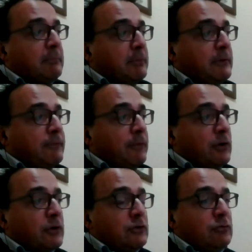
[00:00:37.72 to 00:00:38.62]

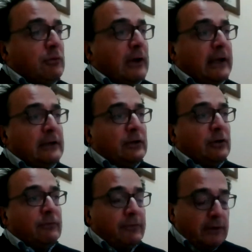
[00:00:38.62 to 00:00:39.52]
Before to hand
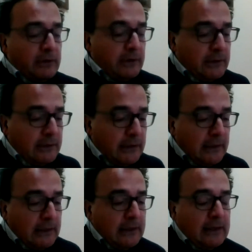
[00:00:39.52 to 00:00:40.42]
over
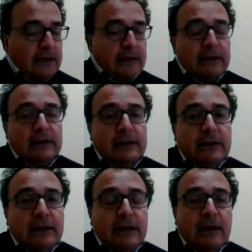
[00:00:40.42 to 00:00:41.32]

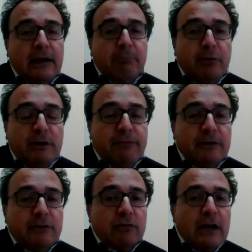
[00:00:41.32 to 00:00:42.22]
a brief
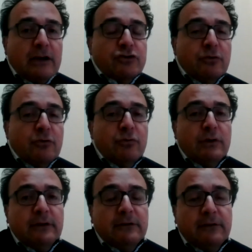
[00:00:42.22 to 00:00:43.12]
introduction of who
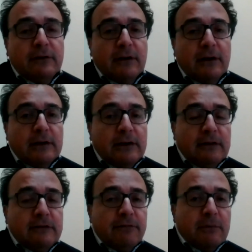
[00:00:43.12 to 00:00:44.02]
is
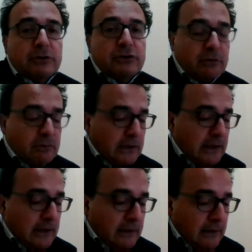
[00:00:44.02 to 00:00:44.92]
Chiesi
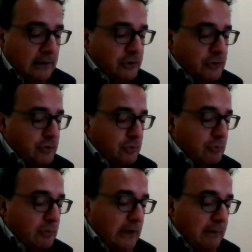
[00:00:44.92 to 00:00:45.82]
Pharmaceutica
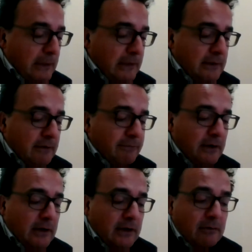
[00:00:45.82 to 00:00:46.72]
to Carmelinda
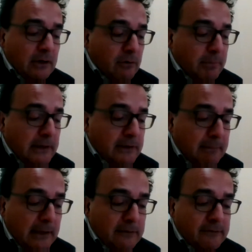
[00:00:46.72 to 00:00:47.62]
Ferrero and Roberta
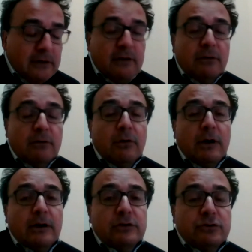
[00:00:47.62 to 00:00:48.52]
Marzi, who
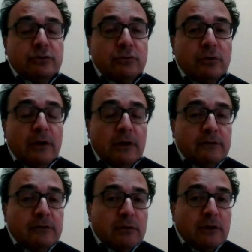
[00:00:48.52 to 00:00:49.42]
are two
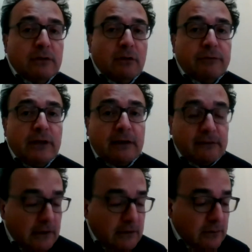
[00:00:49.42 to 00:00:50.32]
students of the
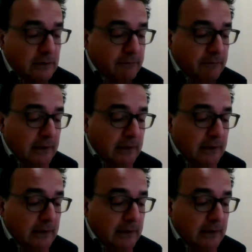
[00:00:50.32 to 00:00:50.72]
Executive